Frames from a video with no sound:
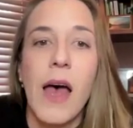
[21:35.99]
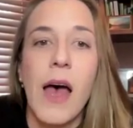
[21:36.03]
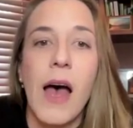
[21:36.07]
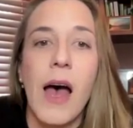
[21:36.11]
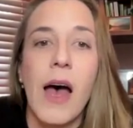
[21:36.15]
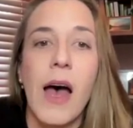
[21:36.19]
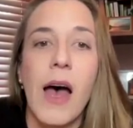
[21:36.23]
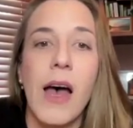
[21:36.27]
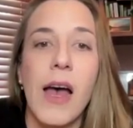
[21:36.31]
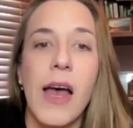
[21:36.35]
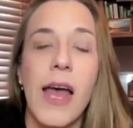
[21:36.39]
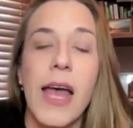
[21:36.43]

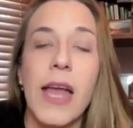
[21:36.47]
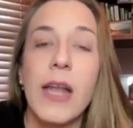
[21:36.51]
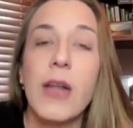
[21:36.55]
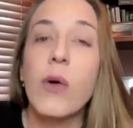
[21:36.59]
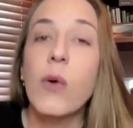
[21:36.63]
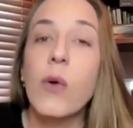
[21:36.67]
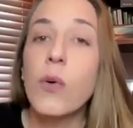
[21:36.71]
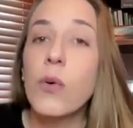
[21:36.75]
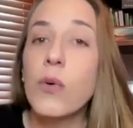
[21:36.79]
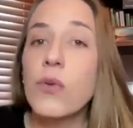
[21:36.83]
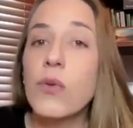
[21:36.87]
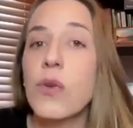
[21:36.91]
And
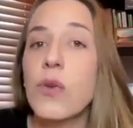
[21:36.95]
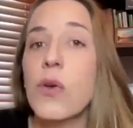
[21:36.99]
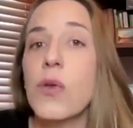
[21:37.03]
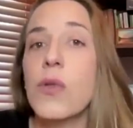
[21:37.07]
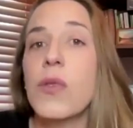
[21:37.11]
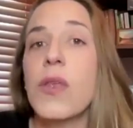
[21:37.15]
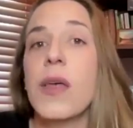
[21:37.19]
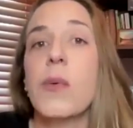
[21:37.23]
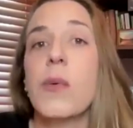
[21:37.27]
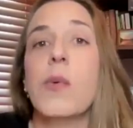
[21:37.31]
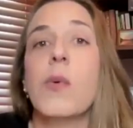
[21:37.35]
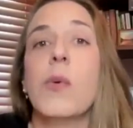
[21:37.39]
also
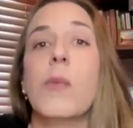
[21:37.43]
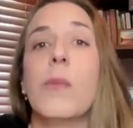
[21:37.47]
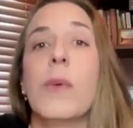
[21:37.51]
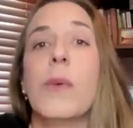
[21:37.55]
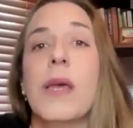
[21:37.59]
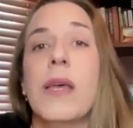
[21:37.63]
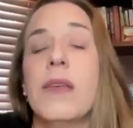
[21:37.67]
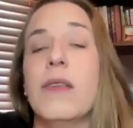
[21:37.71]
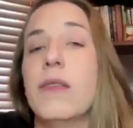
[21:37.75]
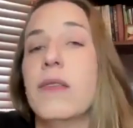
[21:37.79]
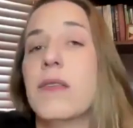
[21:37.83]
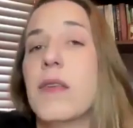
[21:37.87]
there will
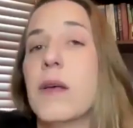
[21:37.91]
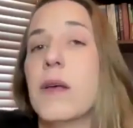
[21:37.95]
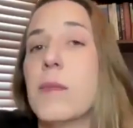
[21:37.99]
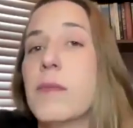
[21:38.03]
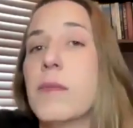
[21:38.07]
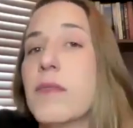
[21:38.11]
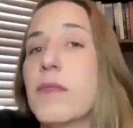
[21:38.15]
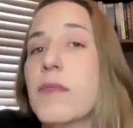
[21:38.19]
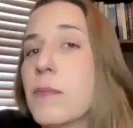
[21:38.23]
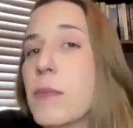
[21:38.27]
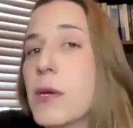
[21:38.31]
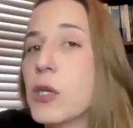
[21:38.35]
be some
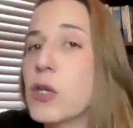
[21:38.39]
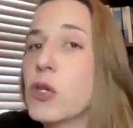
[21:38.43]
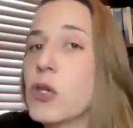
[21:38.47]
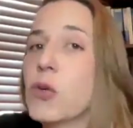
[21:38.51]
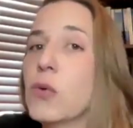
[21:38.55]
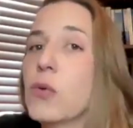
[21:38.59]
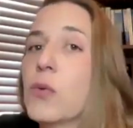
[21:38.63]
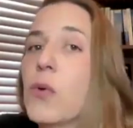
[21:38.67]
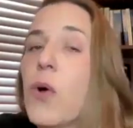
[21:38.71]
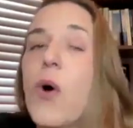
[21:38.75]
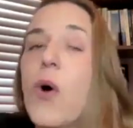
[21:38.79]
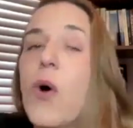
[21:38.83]

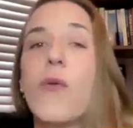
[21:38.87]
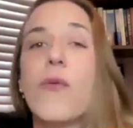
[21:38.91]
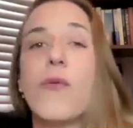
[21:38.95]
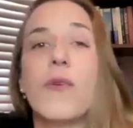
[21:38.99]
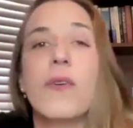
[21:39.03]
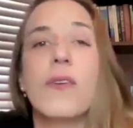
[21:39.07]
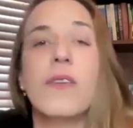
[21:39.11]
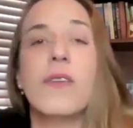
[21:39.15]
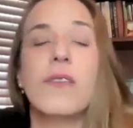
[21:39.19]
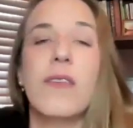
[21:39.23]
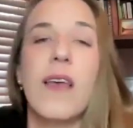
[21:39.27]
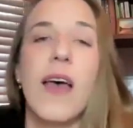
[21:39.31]
special
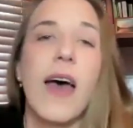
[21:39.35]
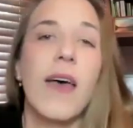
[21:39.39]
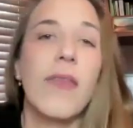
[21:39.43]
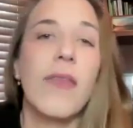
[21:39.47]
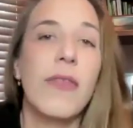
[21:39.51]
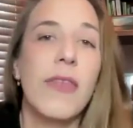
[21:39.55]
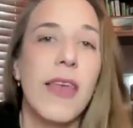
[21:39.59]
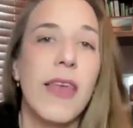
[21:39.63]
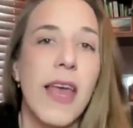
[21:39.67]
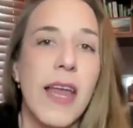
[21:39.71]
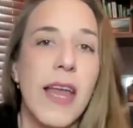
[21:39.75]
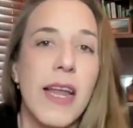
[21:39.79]
offers at
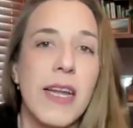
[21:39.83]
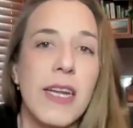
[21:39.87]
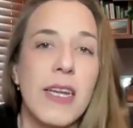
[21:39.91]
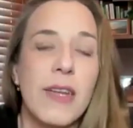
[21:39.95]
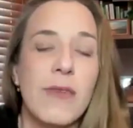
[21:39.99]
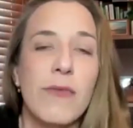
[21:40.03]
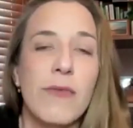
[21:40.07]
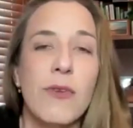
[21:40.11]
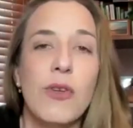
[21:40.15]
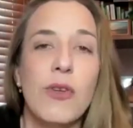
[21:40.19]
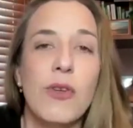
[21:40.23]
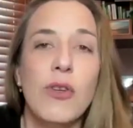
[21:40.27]
the end
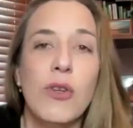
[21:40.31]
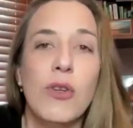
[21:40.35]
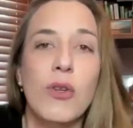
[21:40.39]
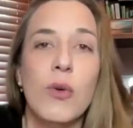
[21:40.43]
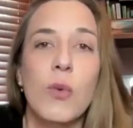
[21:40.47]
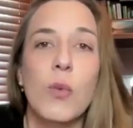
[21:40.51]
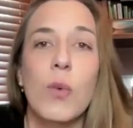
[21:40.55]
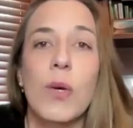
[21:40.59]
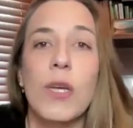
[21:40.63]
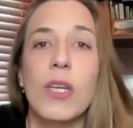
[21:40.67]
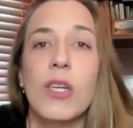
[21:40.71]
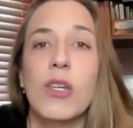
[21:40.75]
if you do
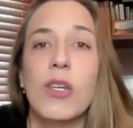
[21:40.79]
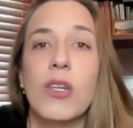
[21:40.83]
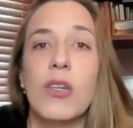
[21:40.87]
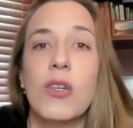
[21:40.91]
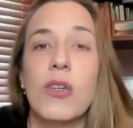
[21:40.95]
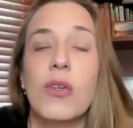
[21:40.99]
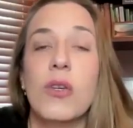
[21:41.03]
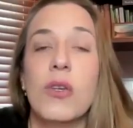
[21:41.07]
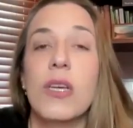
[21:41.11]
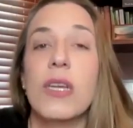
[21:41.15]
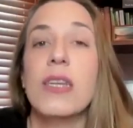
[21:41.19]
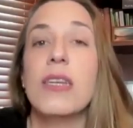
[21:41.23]
wish
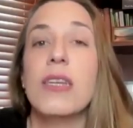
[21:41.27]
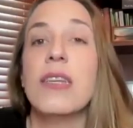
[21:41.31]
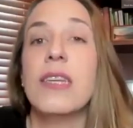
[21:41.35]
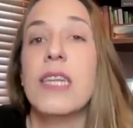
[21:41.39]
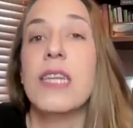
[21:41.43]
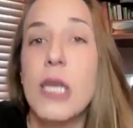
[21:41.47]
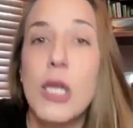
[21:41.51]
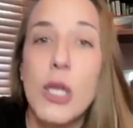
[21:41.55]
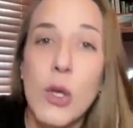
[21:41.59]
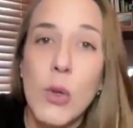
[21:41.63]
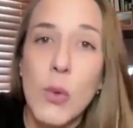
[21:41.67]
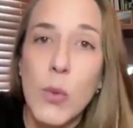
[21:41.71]
to
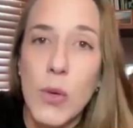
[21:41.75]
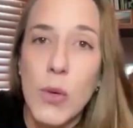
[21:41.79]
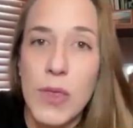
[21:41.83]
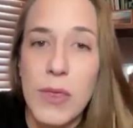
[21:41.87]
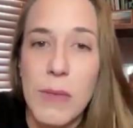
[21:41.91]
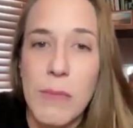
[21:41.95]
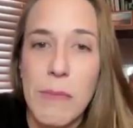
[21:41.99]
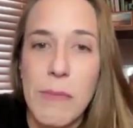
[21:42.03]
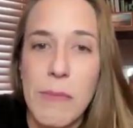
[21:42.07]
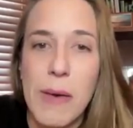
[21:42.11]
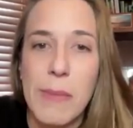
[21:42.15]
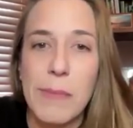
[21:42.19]
continue with
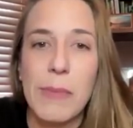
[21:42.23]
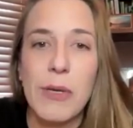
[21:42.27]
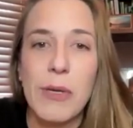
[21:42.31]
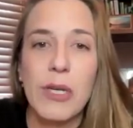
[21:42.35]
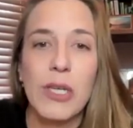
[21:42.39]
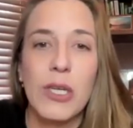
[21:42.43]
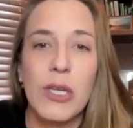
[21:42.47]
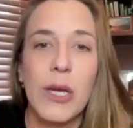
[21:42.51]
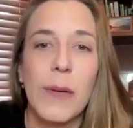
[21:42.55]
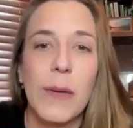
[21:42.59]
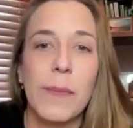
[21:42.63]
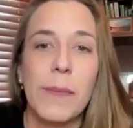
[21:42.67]
the
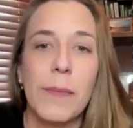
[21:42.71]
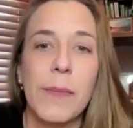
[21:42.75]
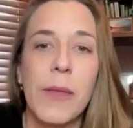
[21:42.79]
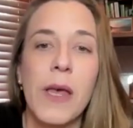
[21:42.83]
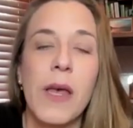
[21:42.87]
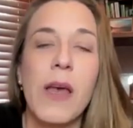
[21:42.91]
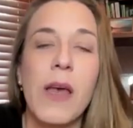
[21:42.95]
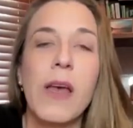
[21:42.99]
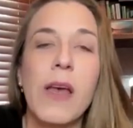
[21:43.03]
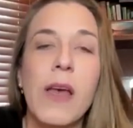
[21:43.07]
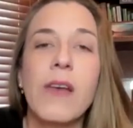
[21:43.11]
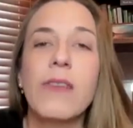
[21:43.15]
membership,
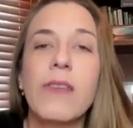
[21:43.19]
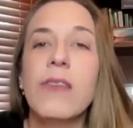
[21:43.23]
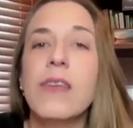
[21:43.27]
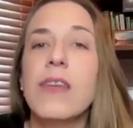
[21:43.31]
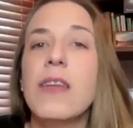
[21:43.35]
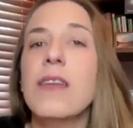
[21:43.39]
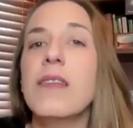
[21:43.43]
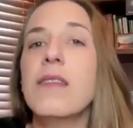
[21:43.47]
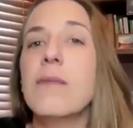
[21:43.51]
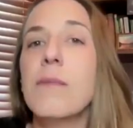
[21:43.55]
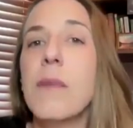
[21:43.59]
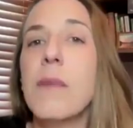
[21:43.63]
because it
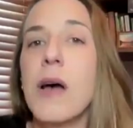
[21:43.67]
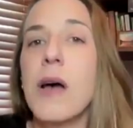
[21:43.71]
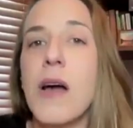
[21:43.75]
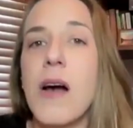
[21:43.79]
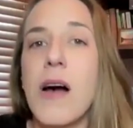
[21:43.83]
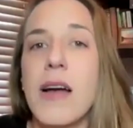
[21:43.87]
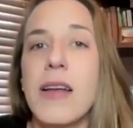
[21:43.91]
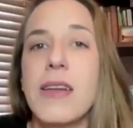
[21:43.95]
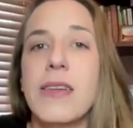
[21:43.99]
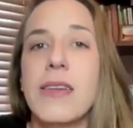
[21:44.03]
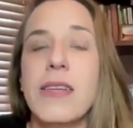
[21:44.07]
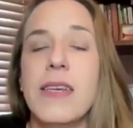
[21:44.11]
is my
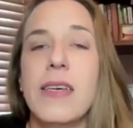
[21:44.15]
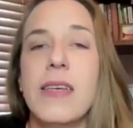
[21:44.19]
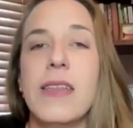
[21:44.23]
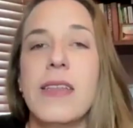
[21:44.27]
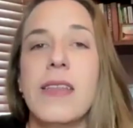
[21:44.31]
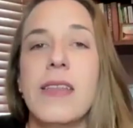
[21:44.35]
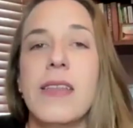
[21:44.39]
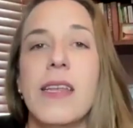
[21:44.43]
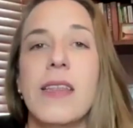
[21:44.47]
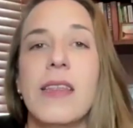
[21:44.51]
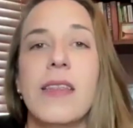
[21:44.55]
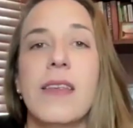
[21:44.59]
idea
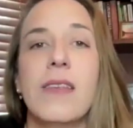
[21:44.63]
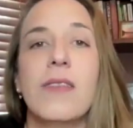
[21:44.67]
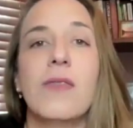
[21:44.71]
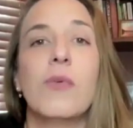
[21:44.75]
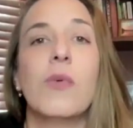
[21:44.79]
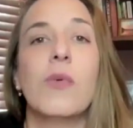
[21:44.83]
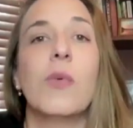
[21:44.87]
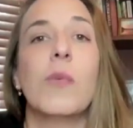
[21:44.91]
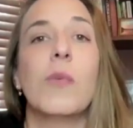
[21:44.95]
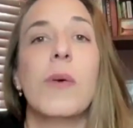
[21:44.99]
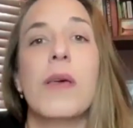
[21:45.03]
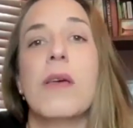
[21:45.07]
that this
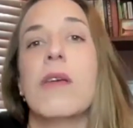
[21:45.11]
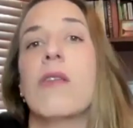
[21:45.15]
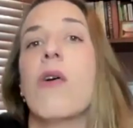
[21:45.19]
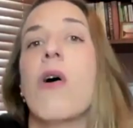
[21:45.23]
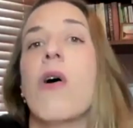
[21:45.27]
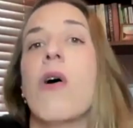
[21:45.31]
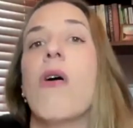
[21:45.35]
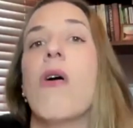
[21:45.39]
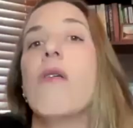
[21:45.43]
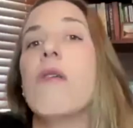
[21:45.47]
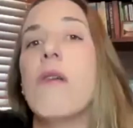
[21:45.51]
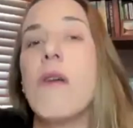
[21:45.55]
will be an
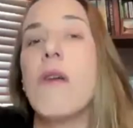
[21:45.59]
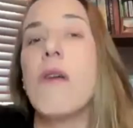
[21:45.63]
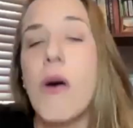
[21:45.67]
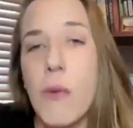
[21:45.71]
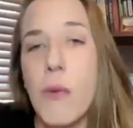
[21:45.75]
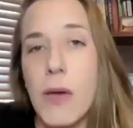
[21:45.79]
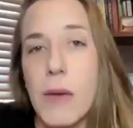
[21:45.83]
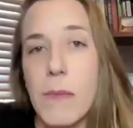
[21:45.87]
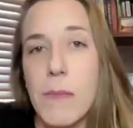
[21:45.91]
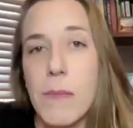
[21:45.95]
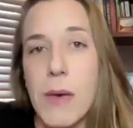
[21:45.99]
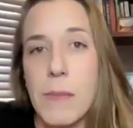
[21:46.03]

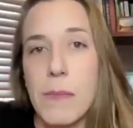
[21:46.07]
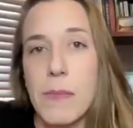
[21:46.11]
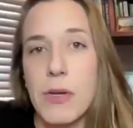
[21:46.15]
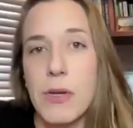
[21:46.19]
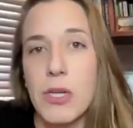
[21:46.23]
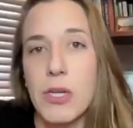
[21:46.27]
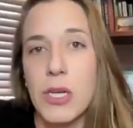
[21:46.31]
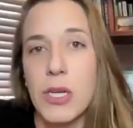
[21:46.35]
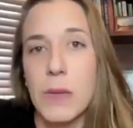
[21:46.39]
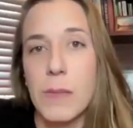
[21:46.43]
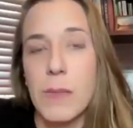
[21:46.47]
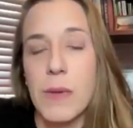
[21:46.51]
ongoing
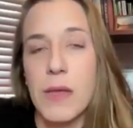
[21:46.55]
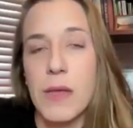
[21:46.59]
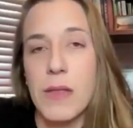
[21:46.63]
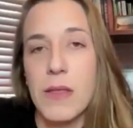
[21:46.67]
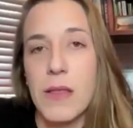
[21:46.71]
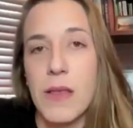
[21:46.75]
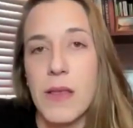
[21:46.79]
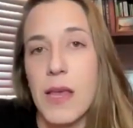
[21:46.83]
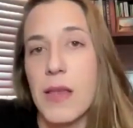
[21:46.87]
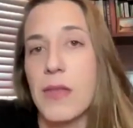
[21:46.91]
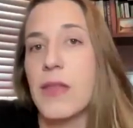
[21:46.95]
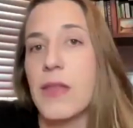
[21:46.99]
membership in
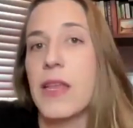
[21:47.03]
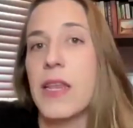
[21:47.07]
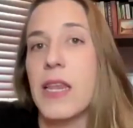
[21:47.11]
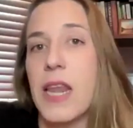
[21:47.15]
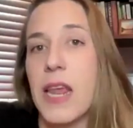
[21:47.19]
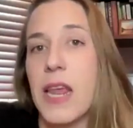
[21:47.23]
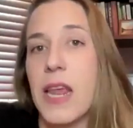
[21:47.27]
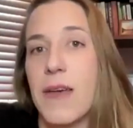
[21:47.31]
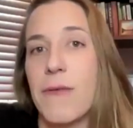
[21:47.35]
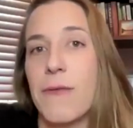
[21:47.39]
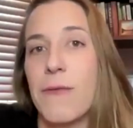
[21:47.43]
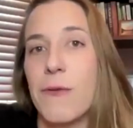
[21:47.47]
the
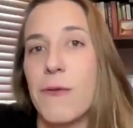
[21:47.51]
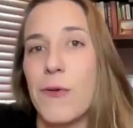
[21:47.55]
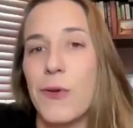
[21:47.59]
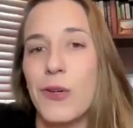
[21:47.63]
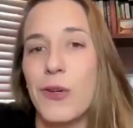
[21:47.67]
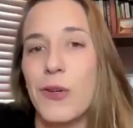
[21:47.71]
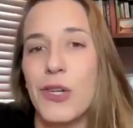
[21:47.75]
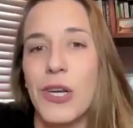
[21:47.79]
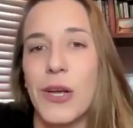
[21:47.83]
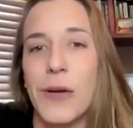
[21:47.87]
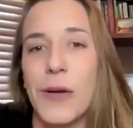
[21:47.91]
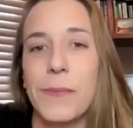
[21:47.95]
near
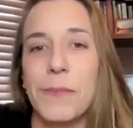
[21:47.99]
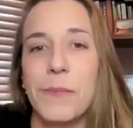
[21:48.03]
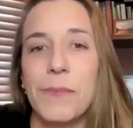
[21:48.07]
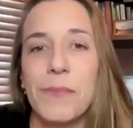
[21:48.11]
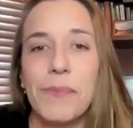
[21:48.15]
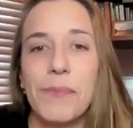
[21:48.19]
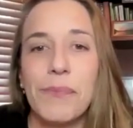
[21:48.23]
future.